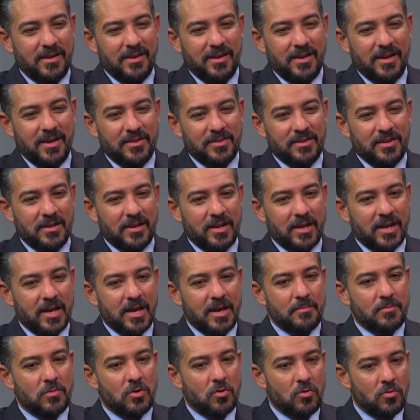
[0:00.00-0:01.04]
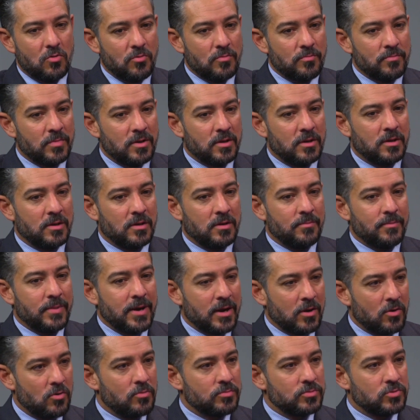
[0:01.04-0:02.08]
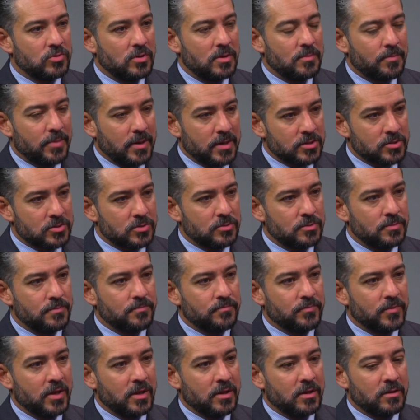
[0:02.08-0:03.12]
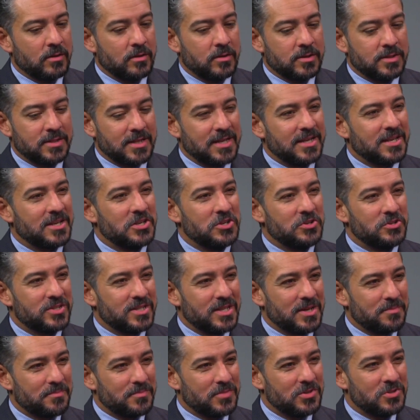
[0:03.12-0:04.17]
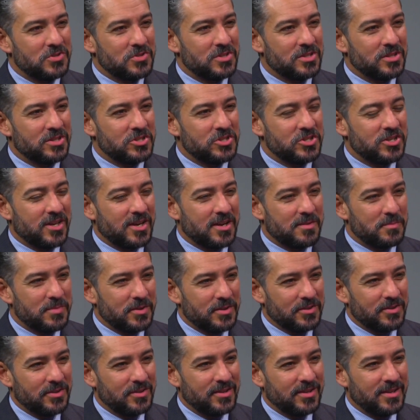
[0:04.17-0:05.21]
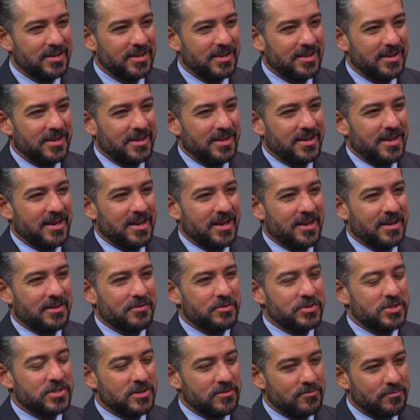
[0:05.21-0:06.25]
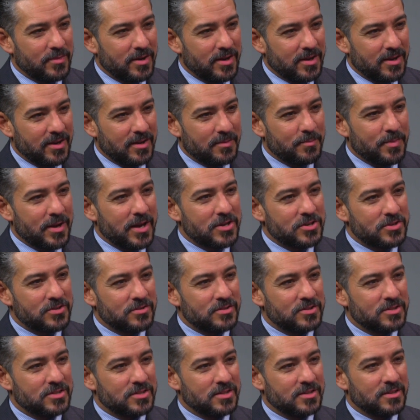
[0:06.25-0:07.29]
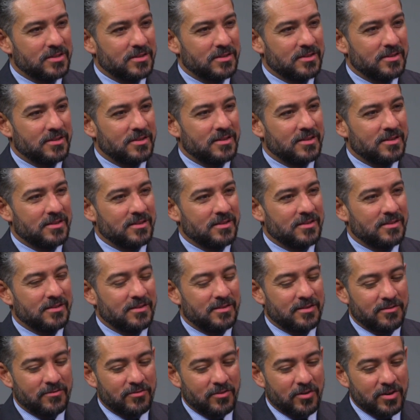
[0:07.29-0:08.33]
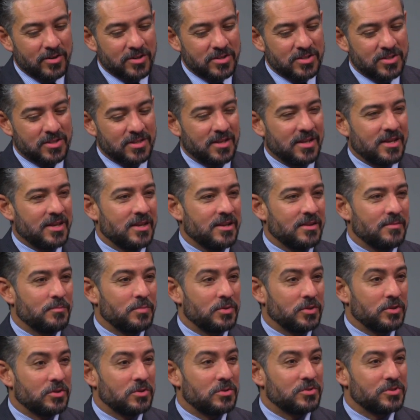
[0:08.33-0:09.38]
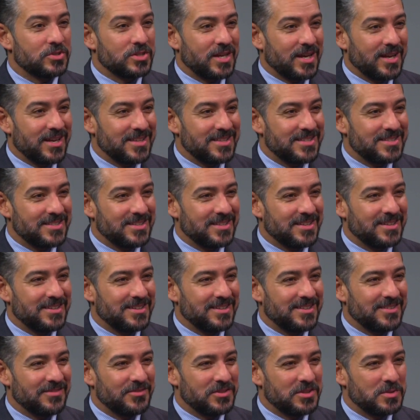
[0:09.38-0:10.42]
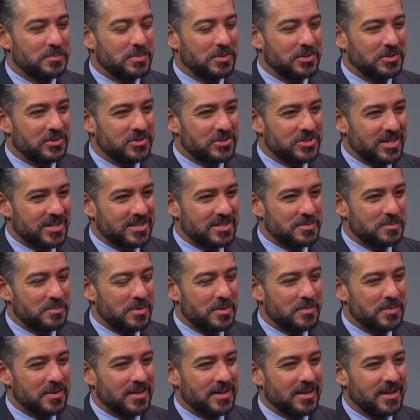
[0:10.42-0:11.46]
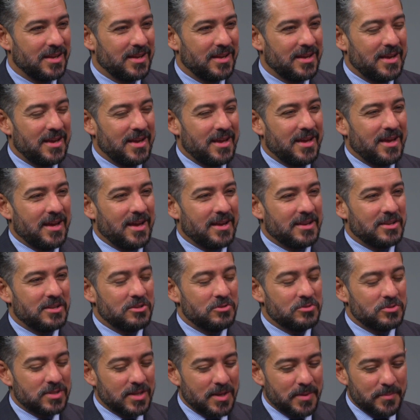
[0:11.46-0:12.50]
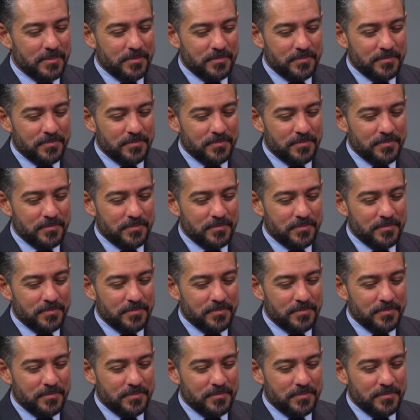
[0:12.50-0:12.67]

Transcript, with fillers: And then I came home, back home to El Paso, and attended UTEP using the GI Bill and received my bachelor's uh, uh, of arts in political science uh, with the political science department at UTEP.